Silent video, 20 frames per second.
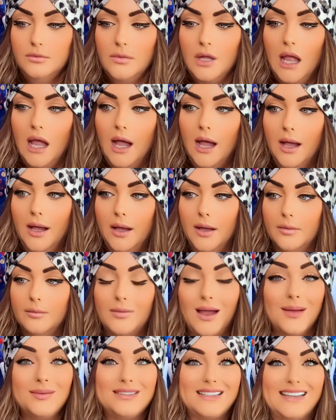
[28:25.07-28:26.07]

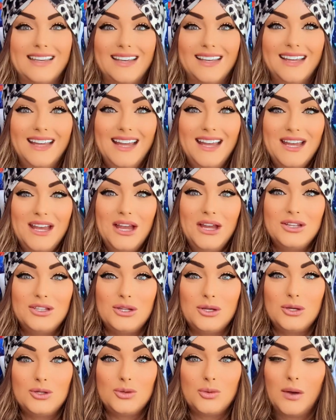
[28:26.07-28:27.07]
I'm seeing
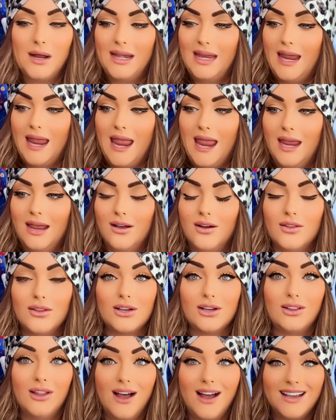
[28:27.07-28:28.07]
228 on the
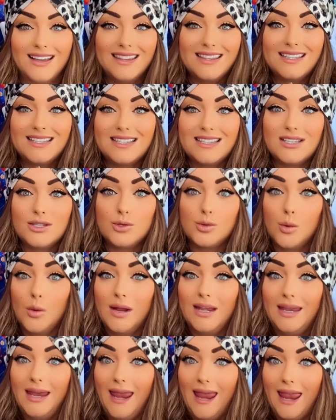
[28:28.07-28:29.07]
clock and this is
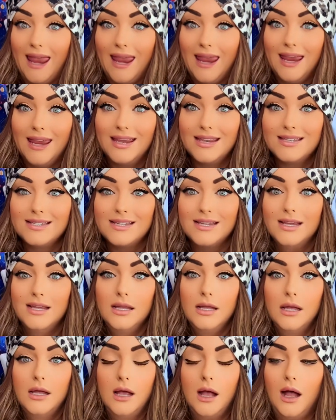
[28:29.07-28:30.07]
28.
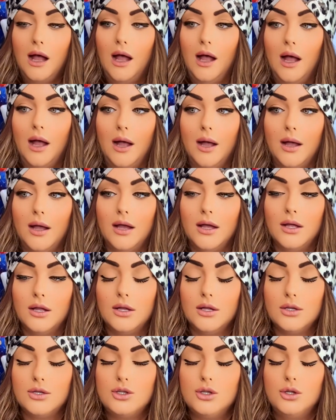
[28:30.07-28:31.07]

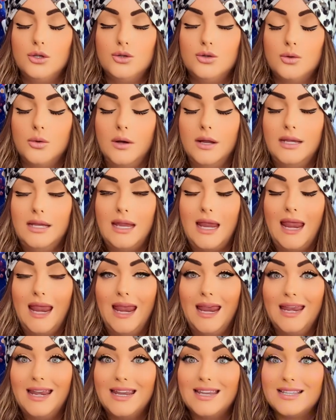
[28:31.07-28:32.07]

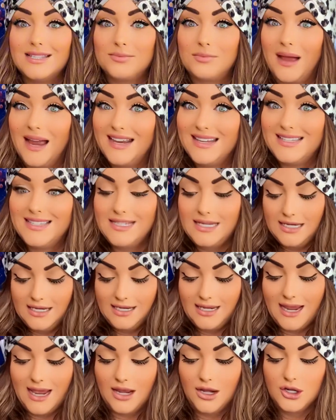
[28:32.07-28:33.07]
228 is
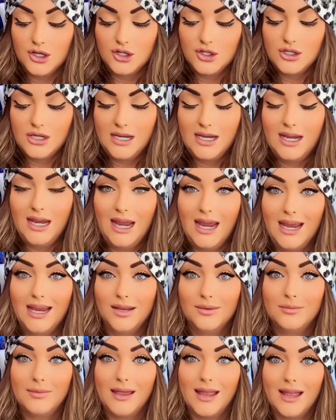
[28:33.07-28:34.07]
Piscean energy,
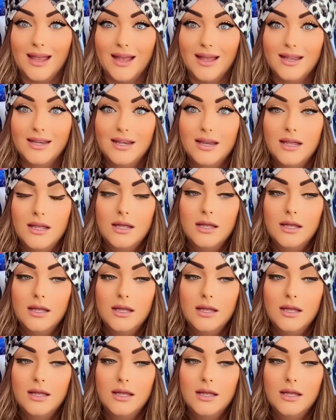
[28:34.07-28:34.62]
Hangman.